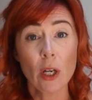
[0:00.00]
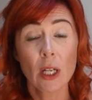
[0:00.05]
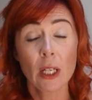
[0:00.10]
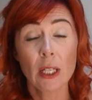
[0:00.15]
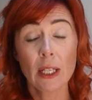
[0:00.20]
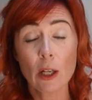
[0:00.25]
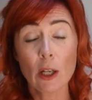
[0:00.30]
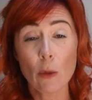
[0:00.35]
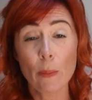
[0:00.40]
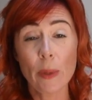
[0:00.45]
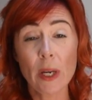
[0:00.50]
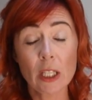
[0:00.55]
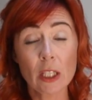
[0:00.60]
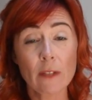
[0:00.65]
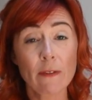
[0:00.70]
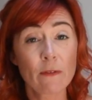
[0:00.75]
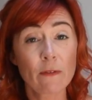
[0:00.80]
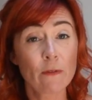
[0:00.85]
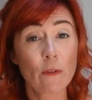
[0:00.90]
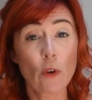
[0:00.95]
little bits
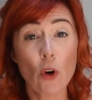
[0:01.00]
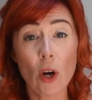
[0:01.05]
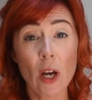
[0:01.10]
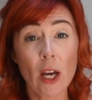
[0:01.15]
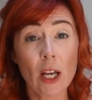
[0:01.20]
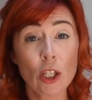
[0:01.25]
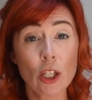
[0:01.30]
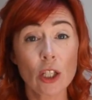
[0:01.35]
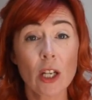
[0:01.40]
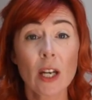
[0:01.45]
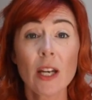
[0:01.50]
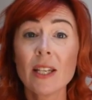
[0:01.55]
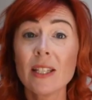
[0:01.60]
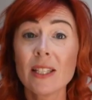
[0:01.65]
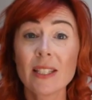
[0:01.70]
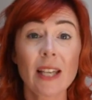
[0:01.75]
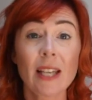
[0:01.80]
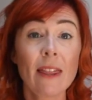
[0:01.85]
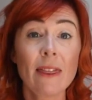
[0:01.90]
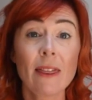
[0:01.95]
of footage,
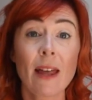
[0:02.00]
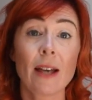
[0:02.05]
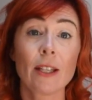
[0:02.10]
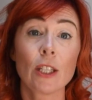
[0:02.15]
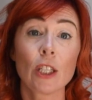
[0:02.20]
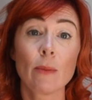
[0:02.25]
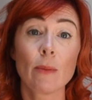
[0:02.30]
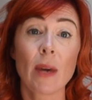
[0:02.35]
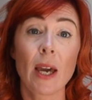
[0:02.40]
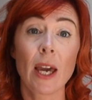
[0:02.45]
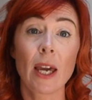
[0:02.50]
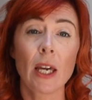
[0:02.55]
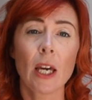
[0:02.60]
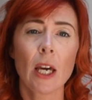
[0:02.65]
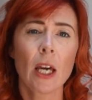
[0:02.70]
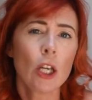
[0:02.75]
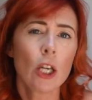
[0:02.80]
send that to me.